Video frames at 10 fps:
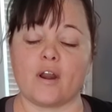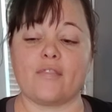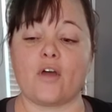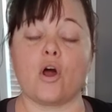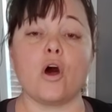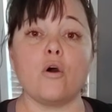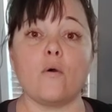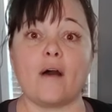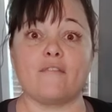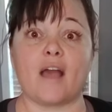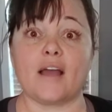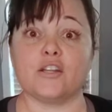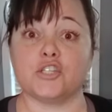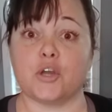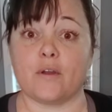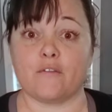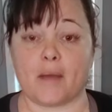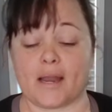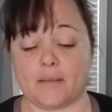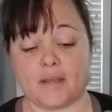And I thought, oh, I've got to show
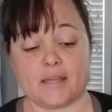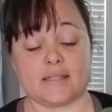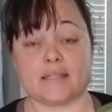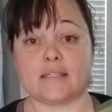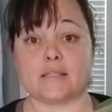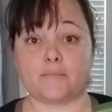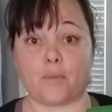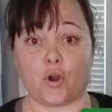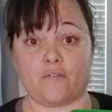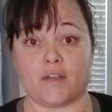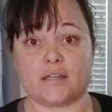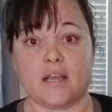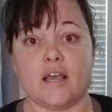everybody because this is perfect.